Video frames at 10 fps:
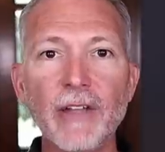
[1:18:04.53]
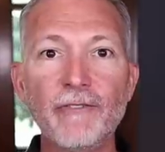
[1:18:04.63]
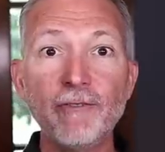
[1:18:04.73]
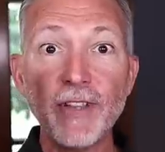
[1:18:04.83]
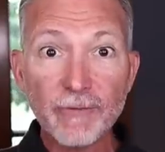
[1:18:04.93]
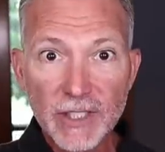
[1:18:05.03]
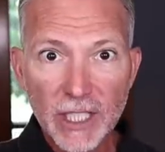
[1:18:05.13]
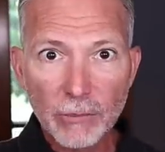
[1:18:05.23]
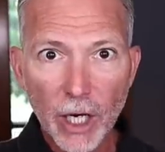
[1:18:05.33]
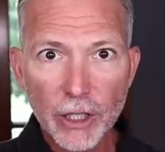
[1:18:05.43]
If
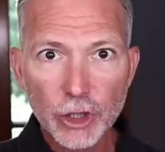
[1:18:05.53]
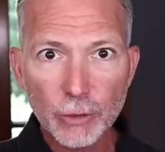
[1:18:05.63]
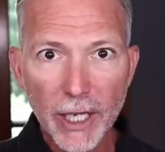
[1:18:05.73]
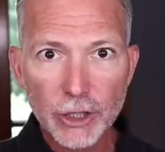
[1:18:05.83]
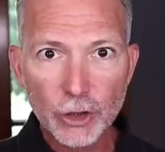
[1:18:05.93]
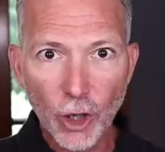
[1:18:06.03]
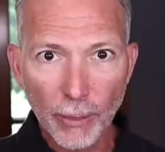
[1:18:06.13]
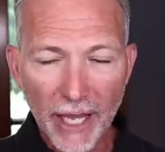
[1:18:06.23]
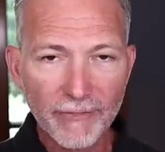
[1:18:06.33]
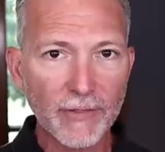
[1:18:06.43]
fifteen markets you best, you go
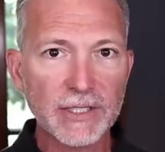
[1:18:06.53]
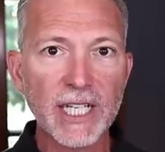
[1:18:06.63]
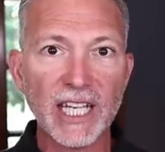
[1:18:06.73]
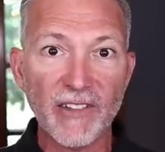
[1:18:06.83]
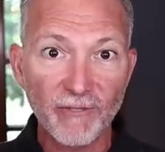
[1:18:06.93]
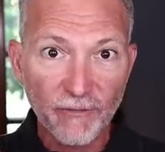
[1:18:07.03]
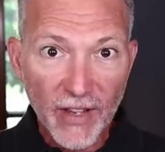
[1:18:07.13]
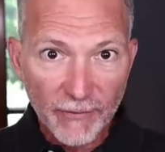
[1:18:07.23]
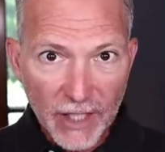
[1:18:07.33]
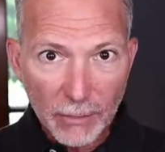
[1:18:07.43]
back fifteen. If
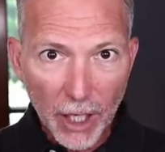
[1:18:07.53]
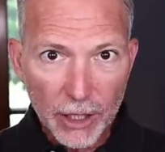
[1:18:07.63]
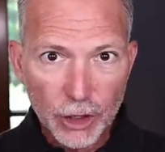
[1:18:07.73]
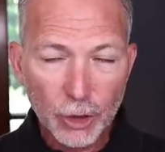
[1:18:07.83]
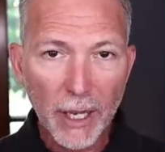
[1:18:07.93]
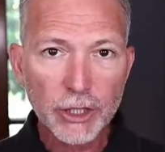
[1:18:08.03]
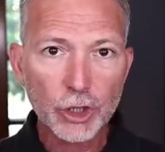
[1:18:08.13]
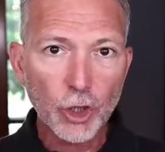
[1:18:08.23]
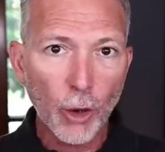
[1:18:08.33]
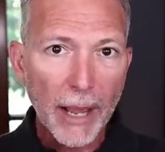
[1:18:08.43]
fifty markets you best, you
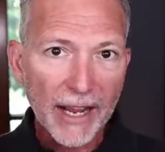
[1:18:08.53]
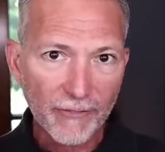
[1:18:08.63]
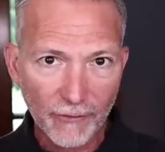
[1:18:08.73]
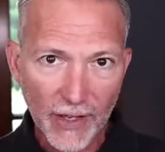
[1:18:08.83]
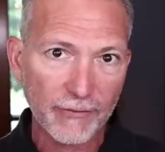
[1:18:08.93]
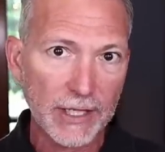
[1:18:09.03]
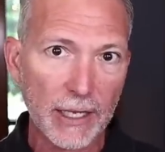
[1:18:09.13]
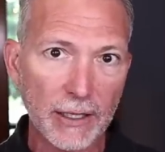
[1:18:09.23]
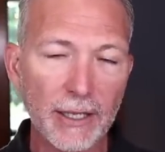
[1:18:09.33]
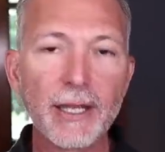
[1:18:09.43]
go back
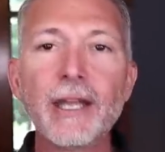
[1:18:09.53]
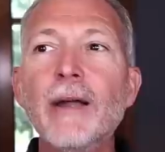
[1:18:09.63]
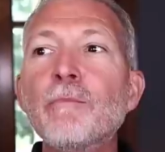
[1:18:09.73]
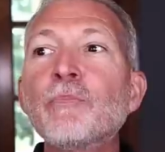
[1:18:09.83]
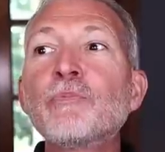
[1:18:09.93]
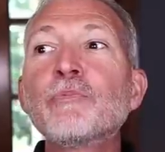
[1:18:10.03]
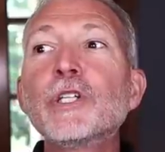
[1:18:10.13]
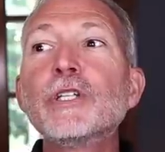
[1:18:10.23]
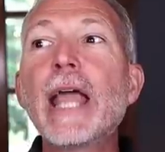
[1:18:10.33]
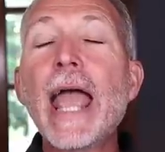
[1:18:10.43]
fifty.
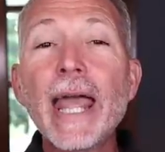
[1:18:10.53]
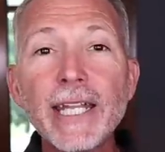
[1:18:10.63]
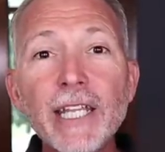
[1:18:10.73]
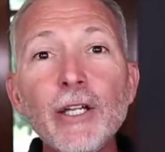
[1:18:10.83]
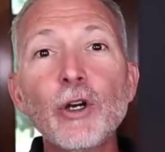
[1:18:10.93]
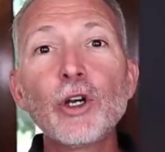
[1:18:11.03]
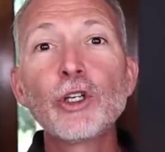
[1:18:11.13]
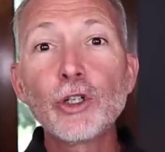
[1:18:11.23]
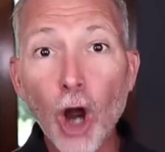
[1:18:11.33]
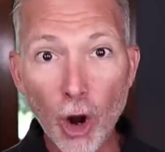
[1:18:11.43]
Any
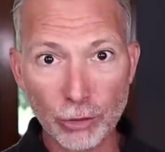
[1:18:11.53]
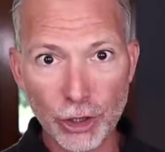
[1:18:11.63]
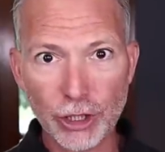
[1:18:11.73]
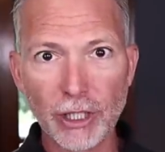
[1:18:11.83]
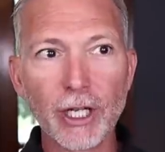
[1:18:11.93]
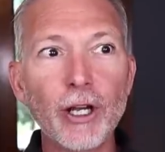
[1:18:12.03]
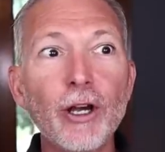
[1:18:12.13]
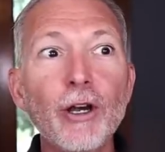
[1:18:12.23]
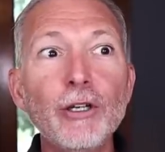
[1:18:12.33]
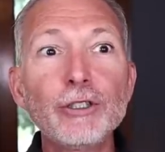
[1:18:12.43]
coach,
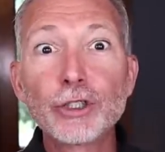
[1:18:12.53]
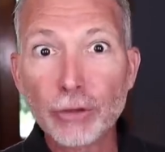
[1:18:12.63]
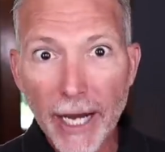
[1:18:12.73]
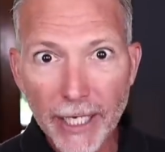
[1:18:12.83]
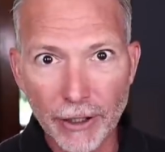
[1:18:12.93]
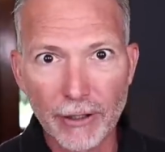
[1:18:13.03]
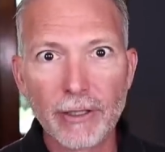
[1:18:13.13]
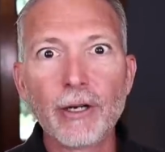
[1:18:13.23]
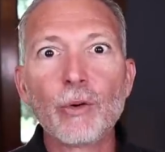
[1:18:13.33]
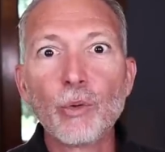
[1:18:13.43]
trainer,
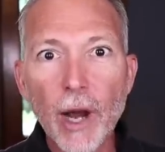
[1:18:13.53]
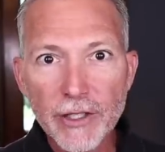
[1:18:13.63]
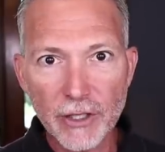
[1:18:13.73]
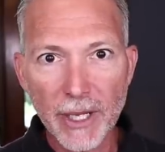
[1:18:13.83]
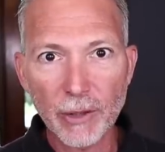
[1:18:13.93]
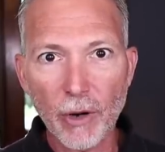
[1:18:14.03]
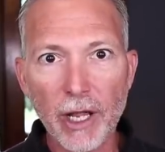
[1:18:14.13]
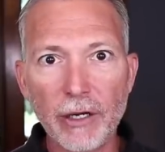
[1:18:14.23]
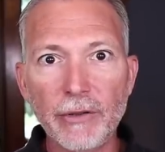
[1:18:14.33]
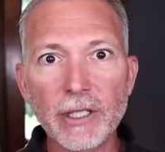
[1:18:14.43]
resume
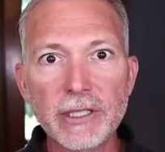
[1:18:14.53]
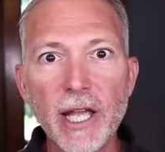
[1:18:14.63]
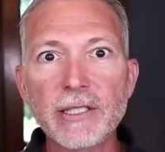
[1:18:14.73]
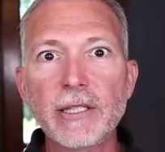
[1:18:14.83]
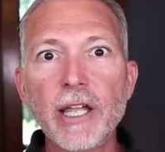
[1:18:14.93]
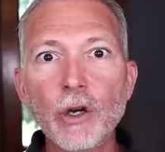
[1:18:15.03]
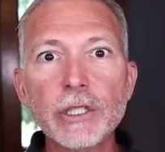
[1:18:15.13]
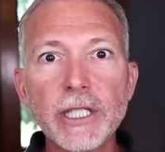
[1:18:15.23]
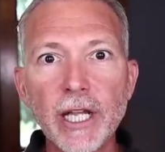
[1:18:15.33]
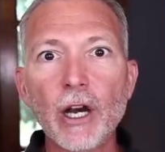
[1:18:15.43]
writer that says they
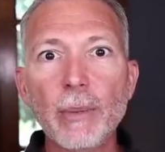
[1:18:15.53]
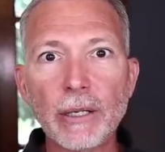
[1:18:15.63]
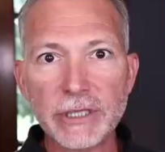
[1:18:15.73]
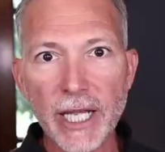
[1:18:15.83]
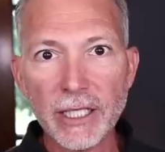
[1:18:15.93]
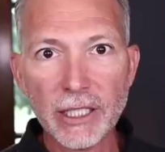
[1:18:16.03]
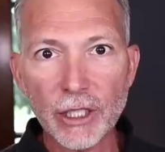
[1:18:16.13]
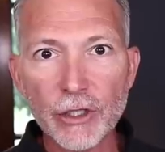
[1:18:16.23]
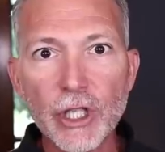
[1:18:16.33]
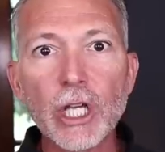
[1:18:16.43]
only care about ten
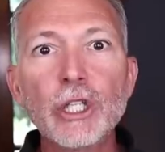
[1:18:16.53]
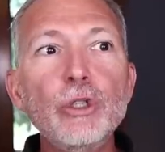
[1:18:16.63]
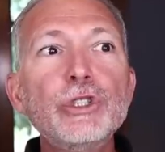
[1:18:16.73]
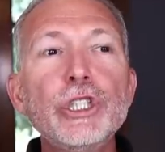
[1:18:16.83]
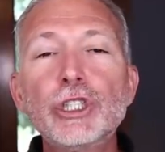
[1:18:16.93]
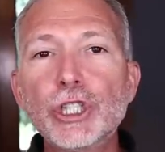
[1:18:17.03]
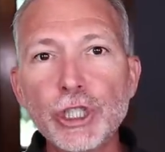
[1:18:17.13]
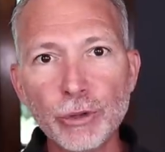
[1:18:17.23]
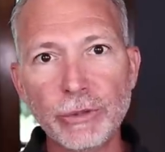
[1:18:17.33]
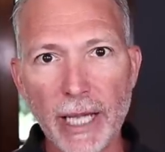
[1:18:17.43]
years, you should
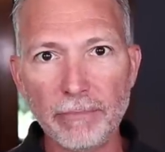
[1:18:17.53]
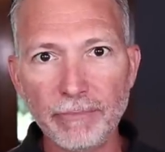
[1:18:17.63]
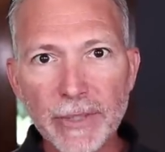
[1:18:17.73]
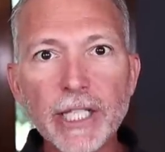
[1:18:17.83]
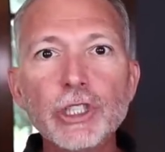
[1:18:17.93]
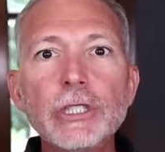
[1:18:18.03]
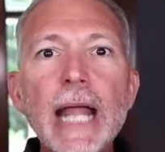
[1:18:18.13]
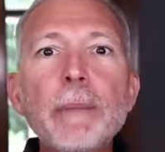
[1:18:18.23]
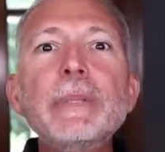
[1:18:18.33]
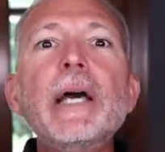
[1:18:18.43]
shoot them. They should
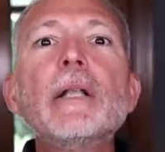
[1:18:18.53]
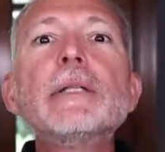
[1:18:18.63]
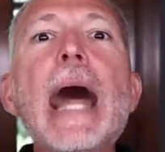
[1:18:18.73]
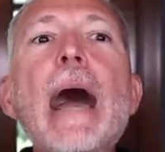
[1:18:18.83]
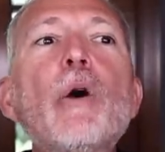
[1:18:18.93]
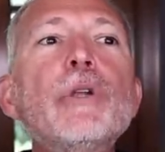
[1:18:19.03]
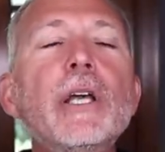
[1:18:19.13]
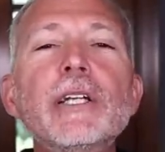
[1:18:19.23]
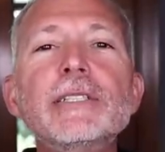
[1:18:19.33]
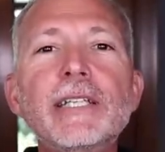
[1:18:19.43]
not be allowed
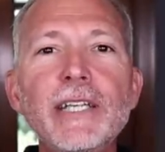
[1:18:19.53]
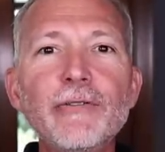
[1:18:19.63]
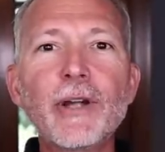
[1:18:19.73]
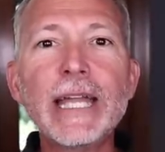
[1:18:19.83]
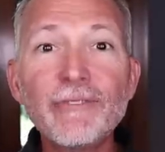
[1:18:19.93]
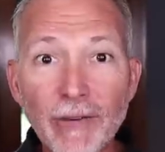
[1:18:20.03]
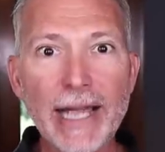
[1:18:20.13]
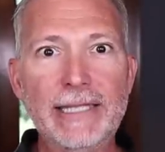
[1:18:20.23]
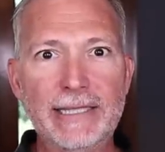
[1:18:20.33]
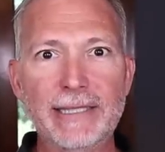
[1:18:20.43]
to give
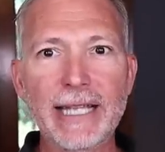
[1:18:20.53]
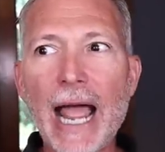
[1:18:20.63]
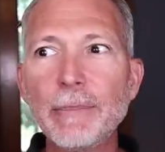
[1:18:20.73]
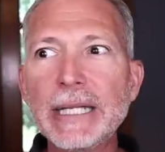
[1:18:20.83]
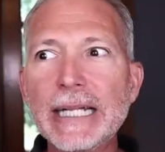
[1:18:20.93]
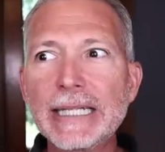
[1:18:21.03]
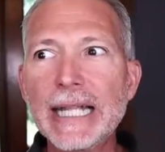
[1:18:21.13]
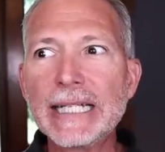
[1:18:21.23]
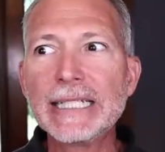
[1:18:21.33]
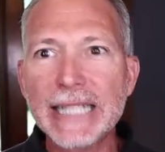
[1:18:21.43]
advice. I mean,
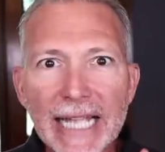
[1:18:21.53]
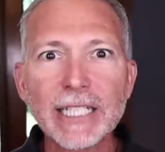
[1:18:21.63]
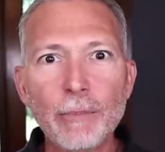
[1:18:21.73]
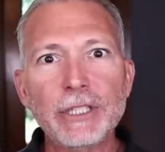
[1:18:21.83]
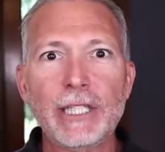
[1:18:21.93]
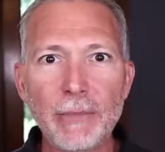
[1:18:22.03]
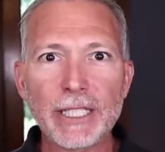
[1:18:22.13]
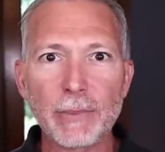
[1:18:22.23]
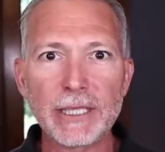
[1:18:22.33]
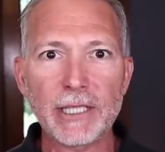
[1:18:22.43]
that's how much that
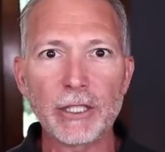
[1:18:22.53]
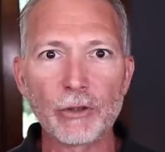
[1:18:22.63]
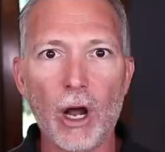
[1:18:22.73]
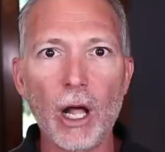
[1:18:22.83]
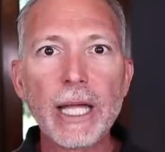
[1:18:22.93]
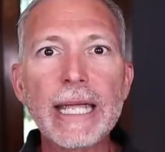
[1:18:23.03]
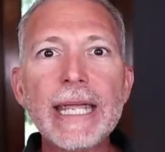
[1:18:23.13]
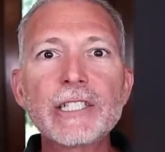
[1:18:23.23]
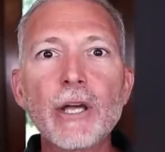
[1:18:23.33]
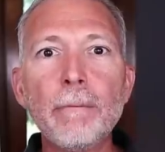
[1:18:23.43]
makes my skin crawl.
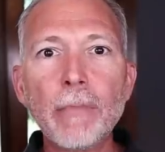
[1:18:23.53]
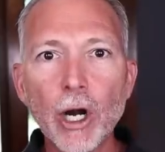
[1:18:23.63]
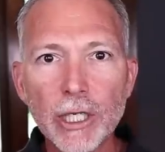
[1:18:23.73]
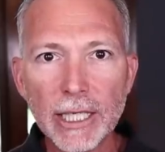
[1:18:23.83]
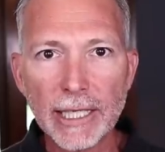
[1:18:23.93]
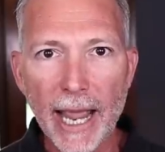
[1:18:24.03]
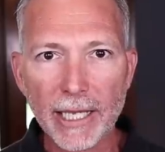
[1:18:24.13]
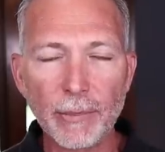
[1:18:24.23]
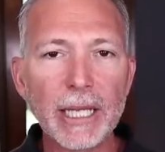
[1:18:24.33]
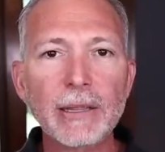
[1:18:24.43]
It's a marketing
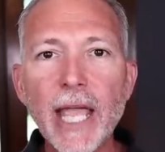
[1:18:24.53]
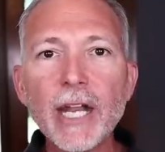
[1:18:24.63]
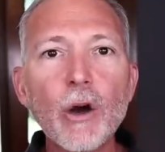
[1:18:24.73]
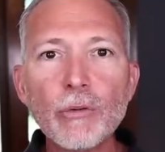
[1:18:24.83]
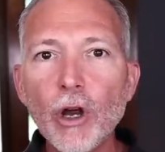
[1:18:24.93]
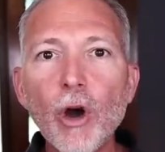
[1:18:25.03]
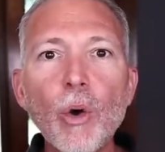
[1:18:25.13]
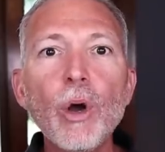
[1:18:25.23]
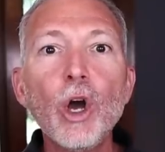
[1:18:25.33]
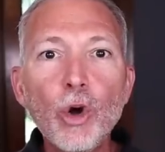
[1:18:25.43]
document. They don't
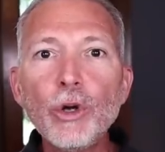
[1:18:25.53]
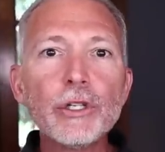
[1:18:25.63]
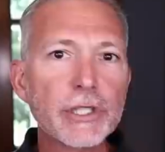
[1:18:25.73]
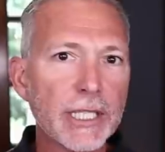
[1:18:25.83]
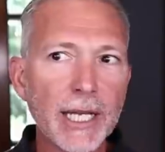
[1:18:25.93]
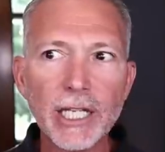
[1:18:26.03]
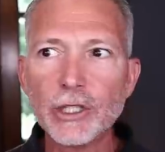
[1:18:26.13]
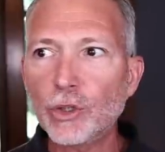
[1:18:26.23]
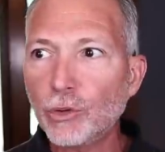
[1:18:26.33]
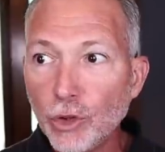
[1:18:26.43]
know who you're sending it
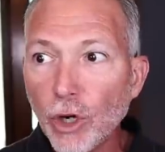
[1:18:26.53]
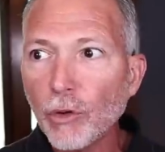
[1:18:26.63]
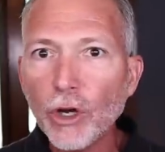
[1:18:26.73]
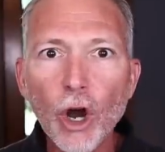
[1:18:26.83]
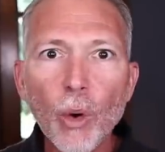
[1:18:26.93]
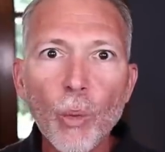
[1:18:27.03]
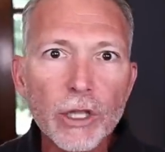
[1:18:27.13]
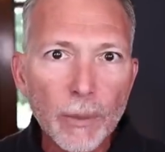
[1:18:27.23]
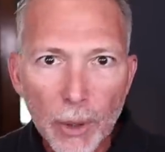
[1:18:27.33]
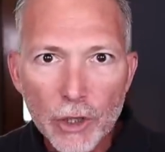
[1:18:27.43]
to. You don't know
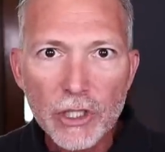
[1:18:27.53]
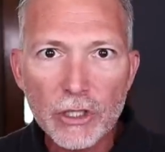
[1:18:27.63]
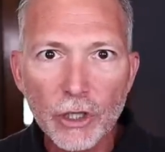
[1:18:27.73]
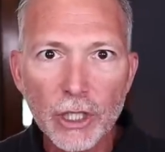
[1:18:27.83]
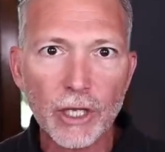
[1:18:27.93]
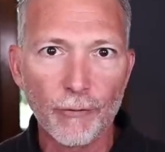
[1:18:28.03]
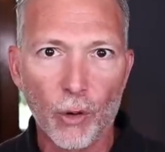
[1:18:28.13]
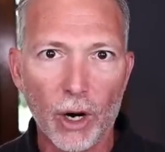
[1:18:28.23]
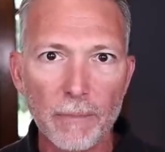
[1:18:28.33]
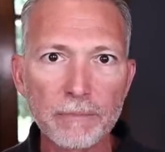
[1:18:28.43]
what the person's looking
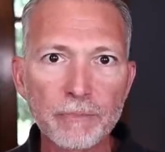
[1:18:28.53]
for.